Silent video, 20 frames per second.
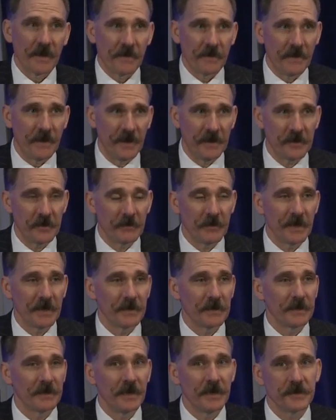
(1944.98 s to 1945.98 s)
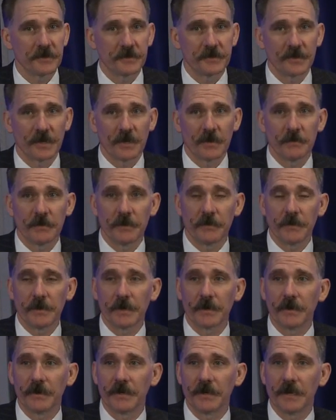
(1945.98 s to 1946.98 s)
Thank you, Michael. Ladies and gentlemen, we
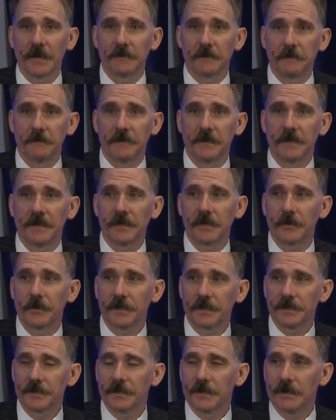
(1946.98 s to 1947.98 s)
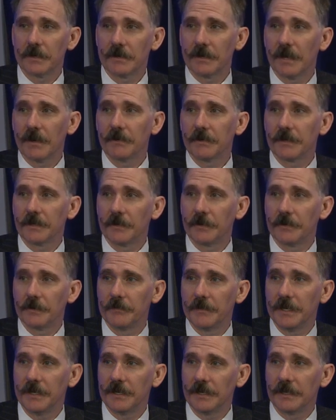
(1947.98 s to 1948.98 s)
are going to have a very quick turnaround and go
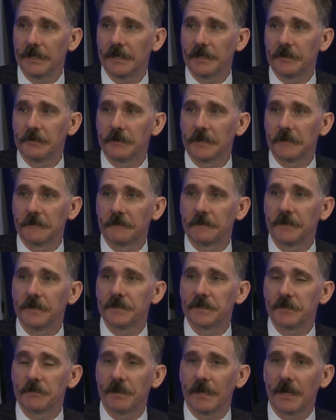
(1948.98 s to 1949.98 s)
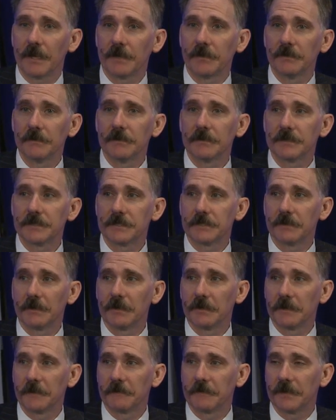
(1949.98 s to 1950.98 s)
immediately into our first panel. So
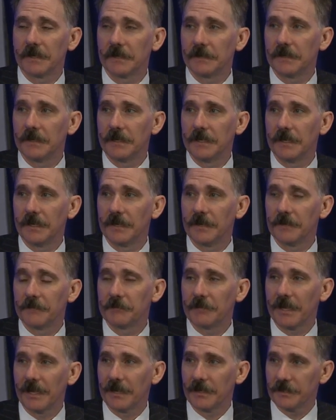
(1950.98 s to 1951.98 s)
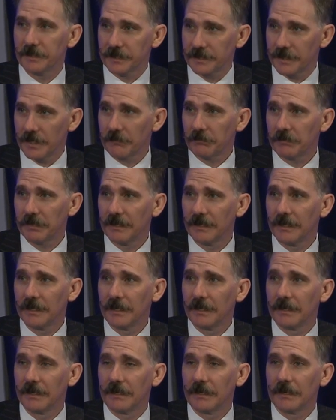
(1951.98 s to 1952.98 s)
I'll invite the panelists up,
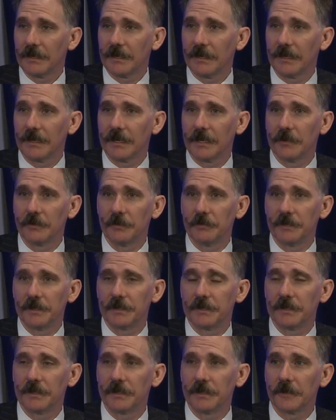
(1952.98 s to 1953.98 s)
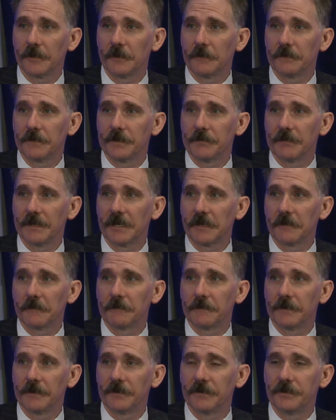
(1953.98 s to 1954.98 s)
and I will be turning over the
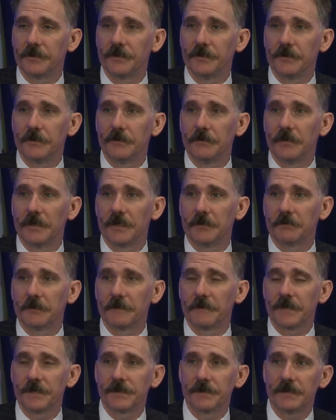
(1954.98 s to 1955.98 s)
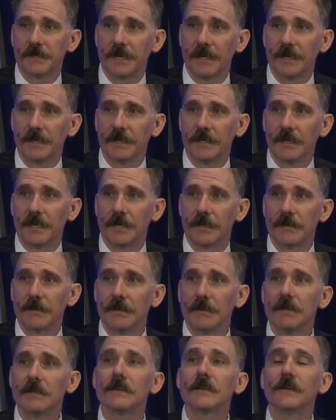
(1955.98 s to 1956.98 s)
microphone to Professor Dane
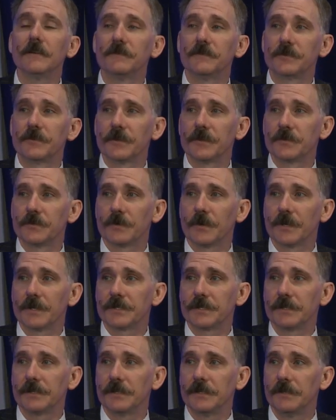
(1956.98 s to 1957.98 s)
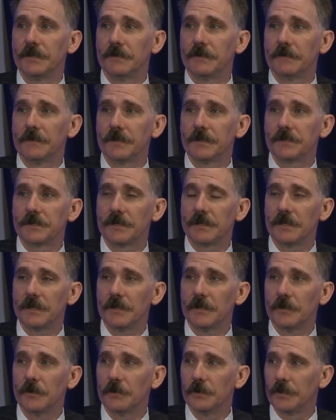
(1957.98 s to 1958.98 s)
Kennedy of George Washington
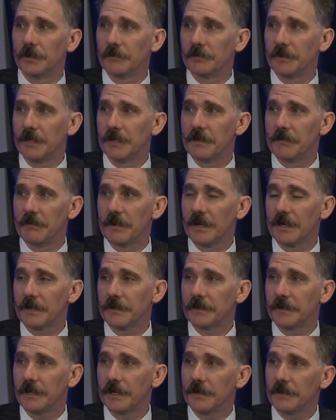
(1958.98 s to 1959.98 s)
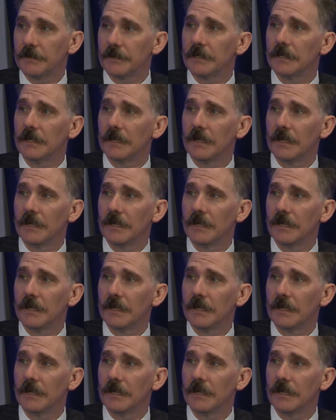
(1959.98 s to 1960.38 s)
University, who will be the moderator